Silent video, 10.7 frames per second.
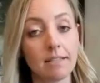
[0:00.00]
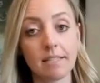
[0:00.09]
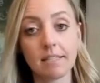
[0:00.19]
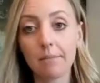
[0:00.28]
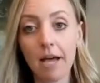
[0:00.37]

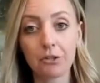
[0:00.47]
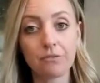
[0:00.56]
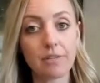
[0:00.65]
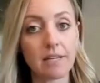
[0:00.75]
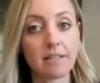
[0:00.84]
Doesn't matter
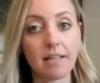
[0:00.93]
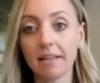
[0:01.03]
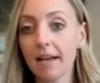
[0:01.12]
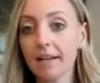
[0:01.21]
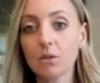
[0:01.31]
if they say
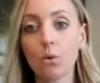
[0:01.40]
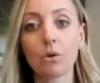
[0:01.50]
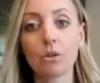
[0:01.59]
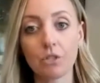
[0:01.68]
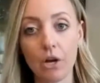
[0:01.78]
yes
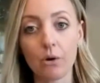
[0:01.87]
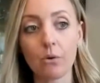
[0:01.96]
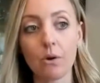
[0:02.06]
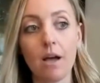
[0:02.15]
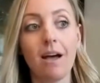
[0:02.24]
or no.
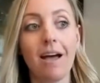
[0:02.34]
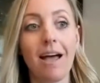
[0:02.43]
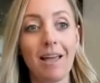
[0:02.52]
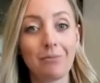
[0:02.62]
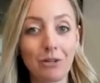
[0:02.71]

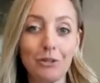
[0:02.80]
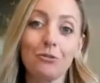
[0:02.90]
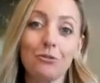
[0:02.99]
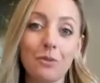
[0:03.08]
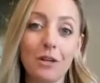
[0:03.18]
And
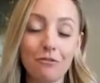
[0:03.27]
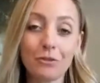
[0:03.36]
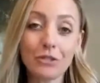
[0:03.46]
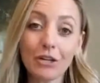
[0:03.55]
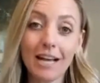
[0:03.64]
if you
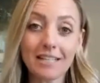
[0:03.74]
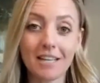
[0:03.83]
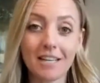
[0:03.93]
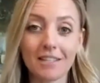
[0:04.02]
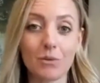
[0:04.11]
start
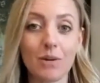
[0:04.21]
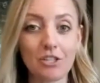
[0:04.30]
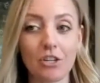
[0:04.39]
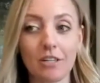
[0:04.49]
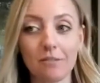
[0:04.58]
asking this
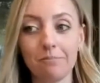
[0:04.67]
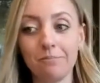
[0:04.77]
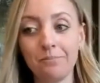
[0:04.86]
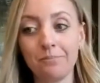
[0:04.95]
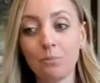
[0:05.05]
question,
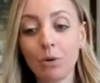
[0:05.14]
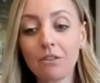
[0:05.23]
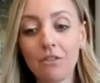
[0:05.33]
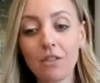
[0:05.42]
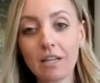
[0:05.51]
one
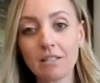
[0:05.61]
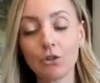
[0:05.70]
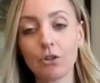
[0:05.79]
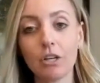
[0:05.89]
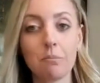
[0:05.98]
of the things that
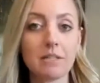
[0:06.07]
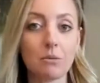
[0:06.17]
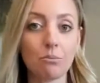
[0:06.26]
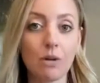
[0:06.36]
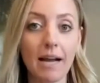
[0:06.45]
you're going to be
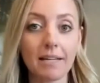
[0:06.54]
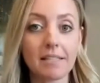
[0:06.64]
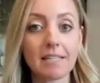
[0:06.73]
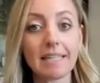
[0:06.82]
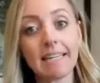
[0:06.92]

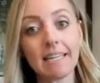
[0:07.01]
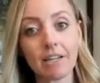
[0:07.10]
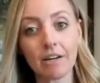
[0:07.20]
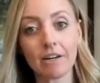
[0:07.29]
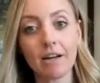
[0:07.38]
surprised to
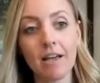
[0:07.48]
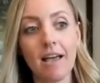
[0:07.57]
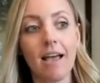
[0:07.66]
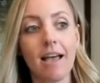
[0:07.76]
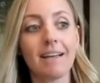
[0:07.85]
hear,
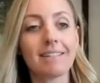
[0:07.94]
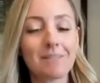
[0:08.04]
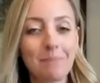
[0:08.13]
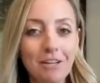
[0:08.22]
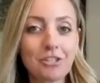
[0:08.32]

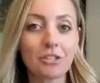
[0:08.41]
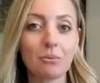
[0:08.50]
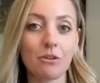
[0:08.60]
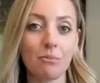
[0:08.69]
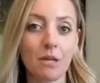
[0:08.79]
especially
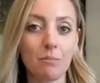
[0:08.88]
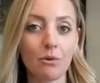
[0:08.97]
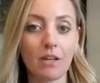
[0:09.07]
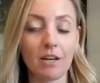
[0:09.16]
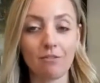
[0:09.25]
with
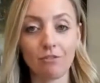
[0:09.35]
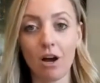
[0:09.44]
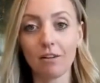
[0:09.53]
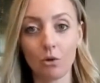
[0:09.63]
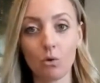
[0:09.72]
people that have
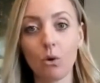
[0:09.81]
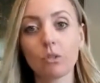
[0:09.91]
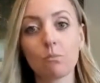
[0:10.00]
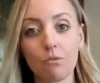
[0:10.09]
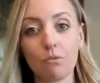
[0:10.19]
gotten
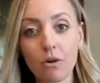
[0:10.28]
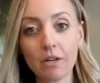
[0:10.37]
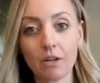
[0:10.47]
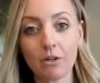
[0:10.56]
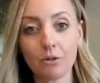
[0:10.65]
quotes before
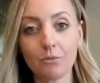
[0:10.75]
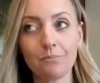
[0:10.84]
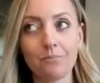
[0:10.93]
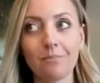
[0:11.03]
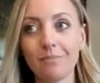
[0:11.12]
you,
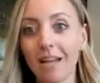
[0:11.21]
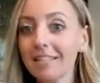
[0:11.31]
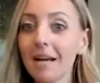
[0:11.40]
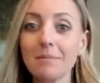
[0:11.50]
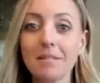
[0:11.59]
9
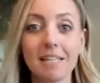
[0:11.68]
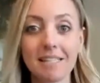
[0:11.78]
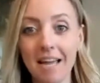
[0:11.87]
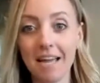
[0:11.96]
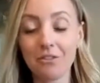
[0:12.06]
times out of
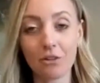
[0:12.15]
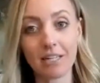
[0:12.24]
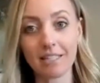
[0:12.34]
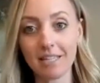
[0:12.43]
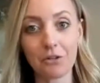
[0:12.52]
10, they're
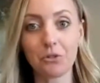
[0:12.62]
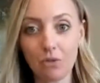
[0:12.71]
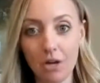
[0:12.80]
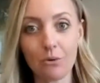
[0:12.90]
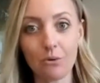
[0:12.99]
going to tell you
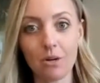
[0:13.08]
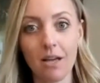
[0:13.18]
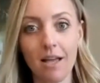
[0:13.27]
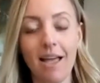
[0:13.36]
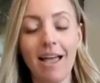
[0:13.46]
no.
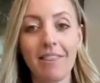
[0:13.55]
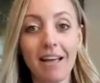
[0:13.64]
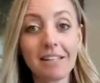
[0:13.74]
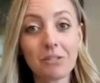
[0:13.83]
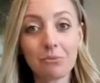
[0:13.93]
And
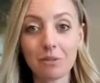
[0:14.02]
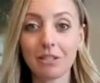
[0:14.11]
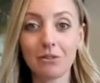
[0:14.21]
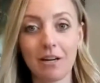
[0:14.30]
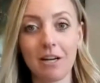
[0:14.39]
that's a
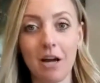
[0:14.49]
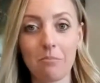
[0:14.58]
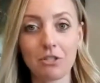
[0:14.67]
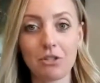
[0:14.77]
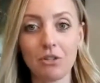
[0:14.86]
really great
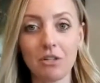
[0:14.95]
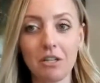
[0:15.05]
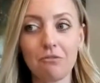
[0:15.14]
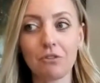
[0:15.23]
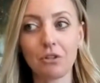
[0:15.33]

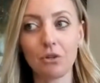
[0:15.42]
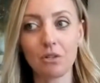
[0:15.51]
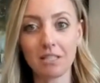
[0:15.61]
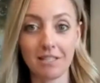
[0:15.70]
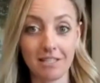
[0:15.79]
opportunity for
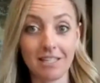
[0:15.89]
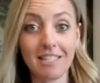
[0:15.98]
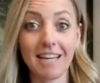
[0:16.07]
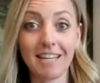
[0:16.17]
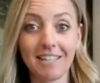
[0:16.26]
you to
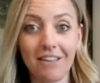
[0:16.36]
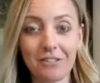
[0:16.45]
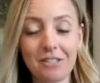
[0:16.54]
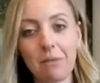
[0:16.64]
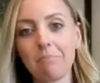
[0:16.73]
take another
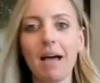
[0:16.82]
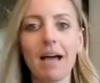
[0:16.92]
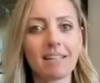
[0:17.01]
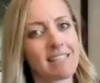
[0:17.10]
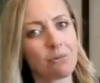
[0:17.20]
step
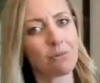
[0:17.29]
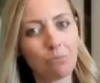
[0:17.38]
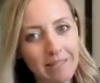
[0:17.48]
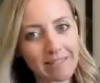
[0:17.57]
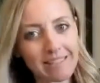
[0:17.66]
back and say,
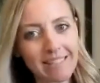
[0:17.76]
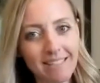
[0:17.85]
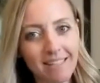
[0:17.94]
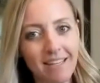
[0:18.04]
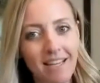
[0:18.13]
really?
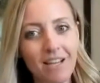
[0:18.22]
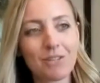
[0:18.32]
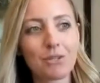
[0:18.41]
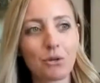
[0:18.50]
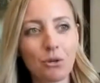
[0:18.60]

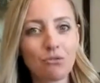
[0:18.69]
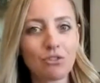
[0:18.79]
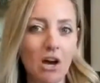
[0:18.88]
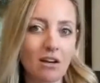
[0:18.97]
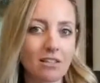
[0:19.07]
So you've
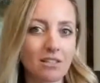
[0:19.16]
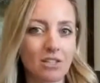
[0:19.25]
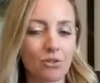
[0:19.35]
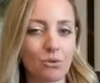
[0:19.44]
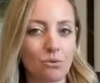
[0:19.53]
talked
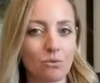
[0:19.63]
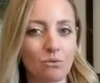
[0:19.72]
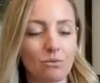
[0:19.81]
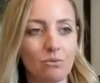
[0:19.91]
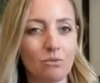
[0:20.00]
to
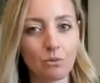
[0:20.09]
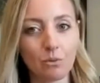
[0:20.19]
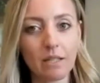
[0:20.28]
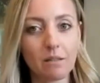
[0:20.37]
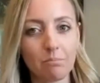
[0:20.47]

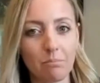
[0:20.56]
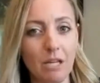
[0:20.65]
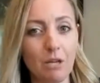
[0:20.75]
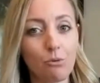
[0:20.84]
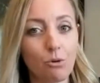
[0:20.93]
3
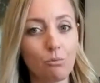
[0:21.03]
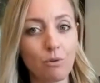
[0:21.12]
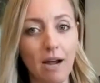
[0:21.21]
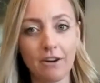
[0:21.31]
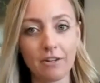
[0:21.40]
people
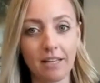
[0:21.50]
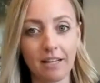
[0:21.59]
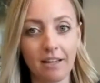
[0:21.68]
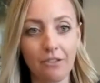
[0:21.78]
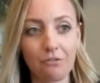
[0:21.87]
prior to
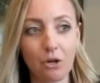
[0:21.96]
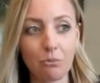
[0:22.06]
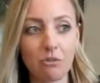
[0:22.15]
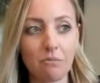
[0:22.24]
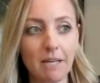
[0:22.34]
getting on the phone
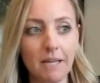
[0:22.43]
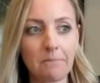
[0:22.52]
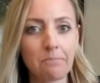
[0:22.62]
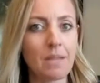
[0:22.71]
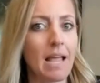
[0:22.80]
with
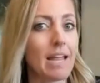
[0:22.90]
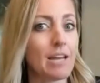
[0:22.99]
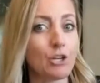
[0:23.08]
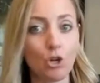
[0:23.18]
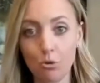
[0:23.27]
me,
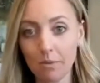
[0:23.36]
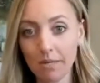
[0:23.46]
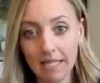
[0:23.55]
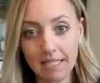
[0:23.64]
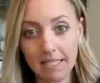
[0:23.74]
and
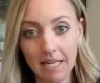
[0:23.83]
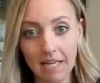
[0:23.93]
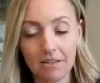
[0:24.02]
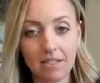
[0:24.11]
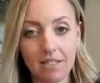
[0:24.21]
nobody has
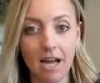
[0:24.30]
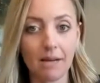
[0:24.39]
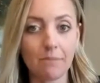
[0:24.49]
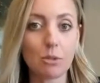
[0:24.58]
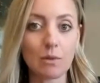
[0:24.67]
taken the
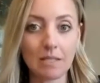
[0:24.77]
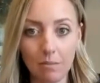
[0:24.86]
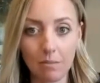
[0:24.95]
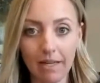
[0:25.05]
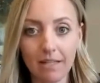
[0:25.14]
time to
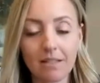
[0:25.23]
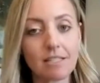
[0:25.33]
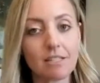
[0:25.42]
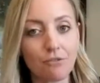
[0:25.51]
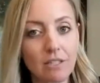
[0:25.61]
explain the
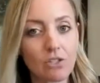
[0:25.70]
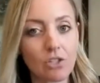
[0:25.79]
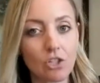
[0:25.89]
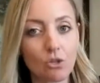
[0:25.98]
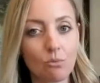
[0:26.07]
difference
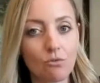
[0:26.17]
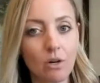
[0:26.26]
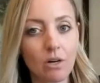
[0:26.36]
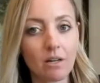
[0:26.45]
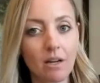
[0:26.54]
to you
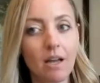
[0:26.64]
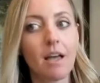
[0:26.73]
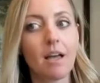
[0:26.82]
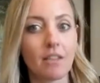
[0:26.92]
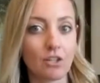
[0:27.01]
before,
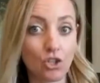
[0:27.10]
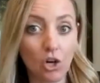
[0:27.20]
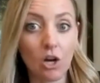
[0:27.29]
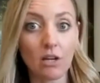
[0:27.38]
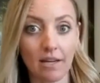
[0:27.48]
that's
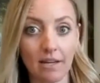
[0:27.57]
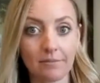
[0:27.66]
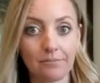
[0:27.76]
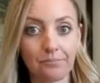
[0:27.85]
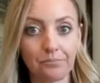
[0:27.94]
shocking.